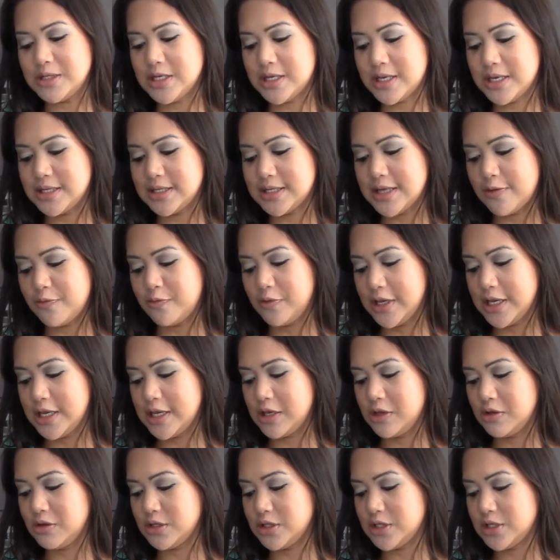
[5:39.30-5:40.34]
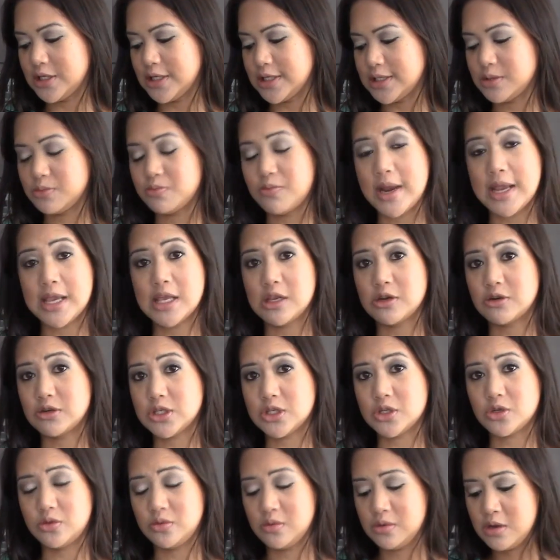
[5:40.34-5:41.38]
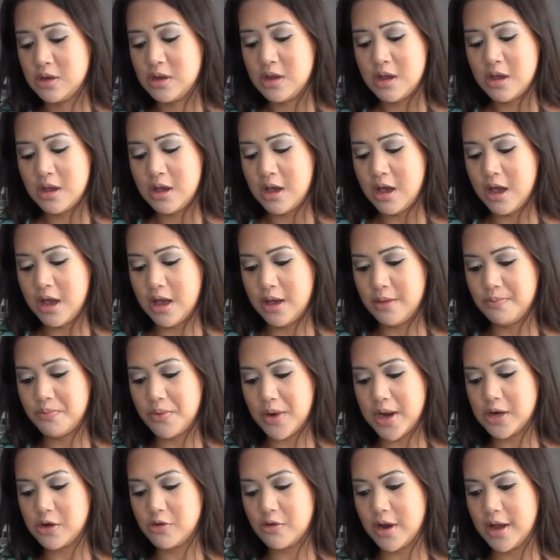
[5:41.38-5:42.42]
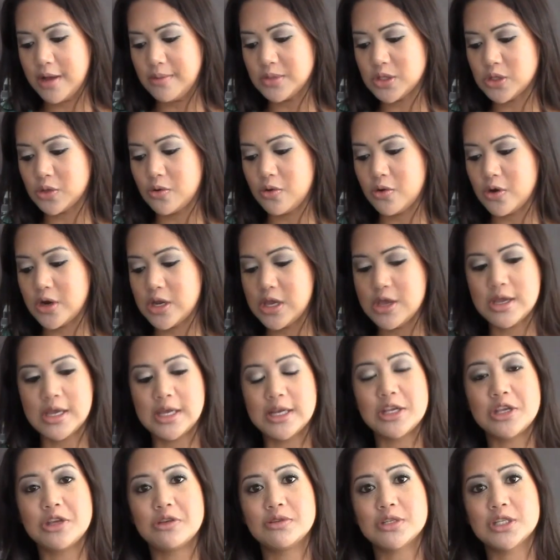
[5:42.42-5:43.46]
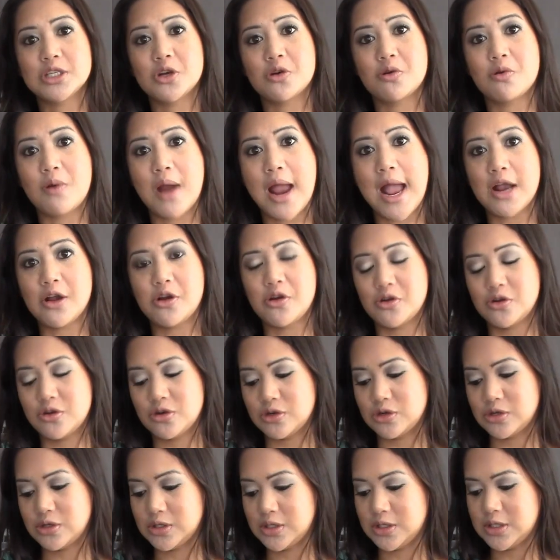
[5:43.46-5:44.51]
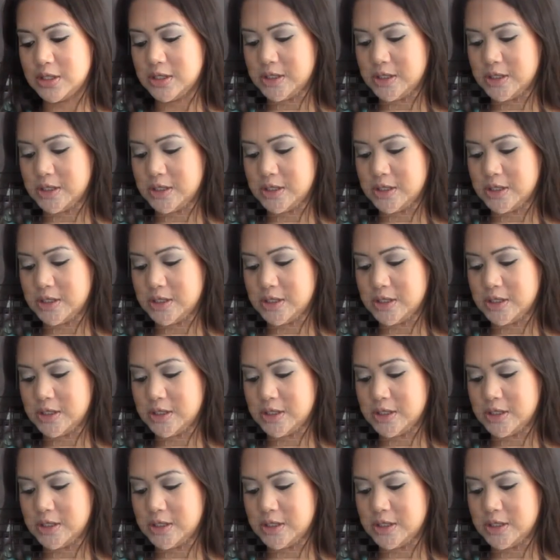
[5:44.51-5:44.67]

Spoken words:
you can definitely use just regular breadcrumbs, or you can use crackers.